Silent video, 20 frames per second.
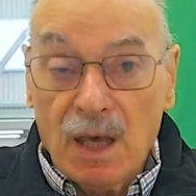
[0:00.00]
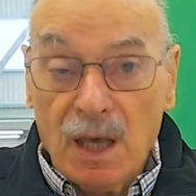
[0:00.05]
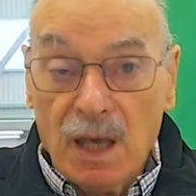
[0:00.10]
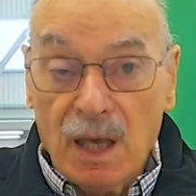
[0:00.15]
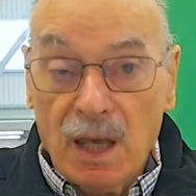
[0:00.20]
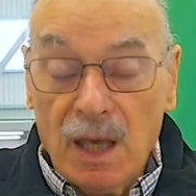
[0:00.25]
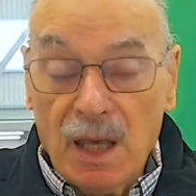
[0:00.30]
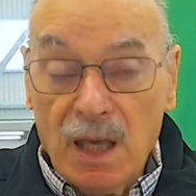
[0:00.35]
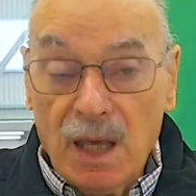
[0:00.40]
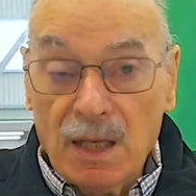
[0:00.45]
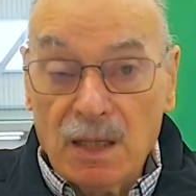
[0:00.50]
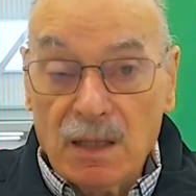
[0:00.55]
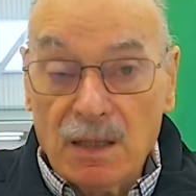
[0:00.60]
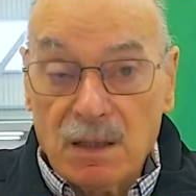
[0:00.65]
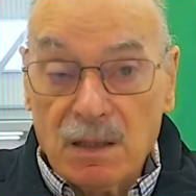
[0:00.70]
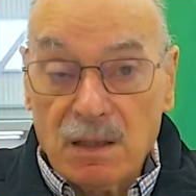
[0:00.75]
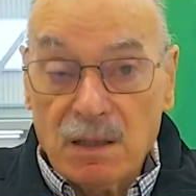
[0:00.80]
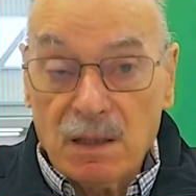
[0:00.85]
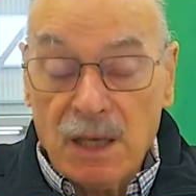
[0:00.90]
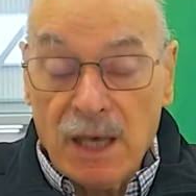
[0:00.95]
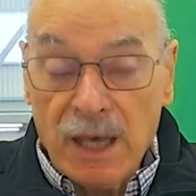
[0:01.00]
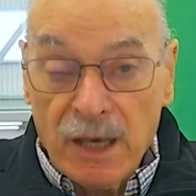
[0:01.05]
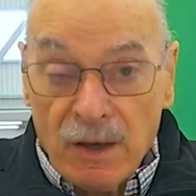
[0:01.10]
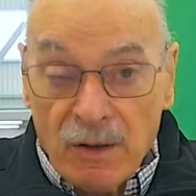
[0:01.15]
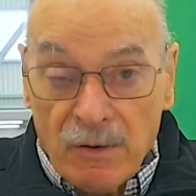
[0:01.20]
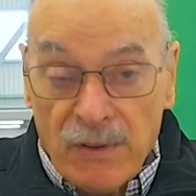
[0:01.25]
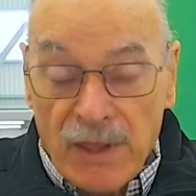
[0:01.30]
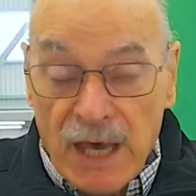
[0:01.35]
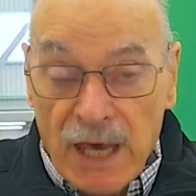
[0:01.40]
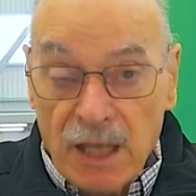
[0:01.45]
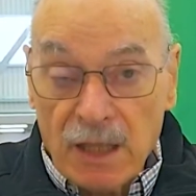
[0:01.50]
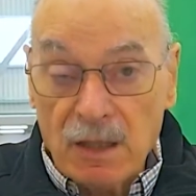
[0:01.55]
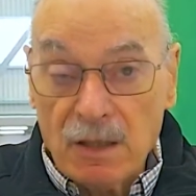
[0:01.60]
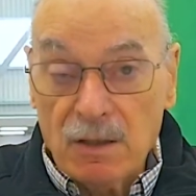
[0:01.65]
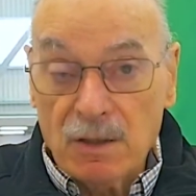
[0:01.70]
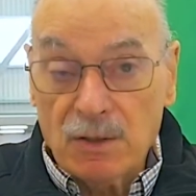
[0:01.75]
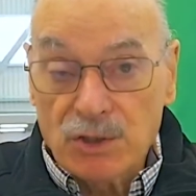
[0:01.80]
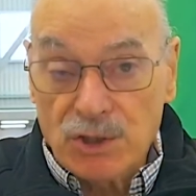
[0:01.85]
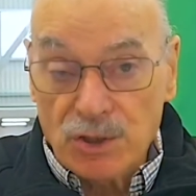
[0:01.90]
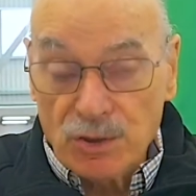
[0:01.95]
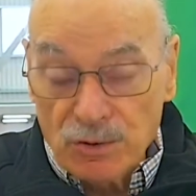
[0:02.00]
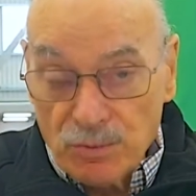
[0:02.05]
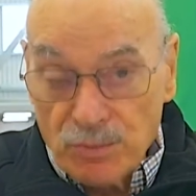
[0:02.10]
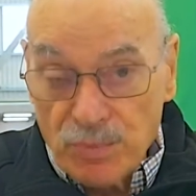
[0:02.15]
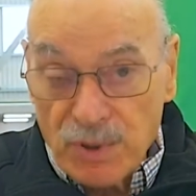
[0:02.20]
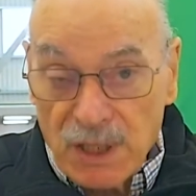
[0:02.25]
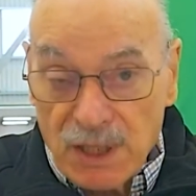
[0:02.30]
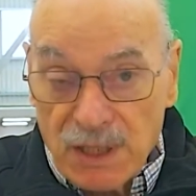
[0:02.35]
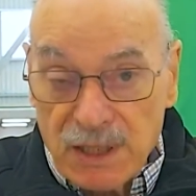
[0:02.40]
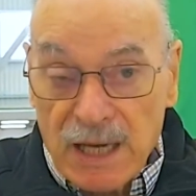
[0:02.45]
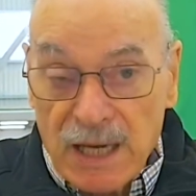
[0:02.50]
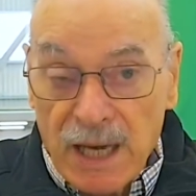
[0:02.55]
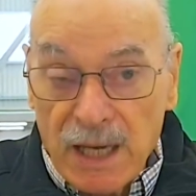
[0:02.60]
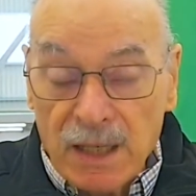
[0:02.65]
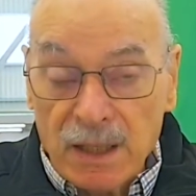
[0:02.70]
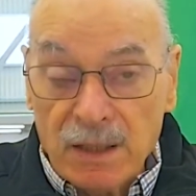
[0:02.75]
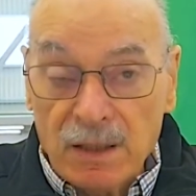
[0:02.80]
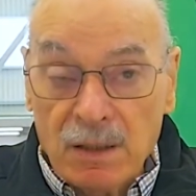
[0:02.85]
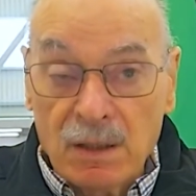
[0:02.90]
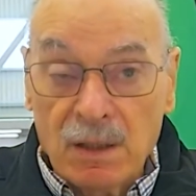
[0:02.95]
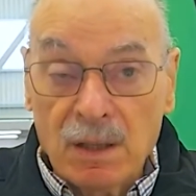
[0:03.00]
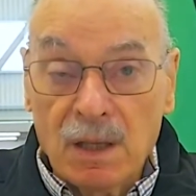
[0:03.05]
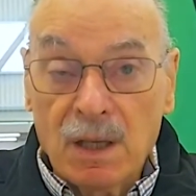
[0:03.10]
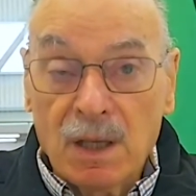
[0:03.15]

and how that should be done,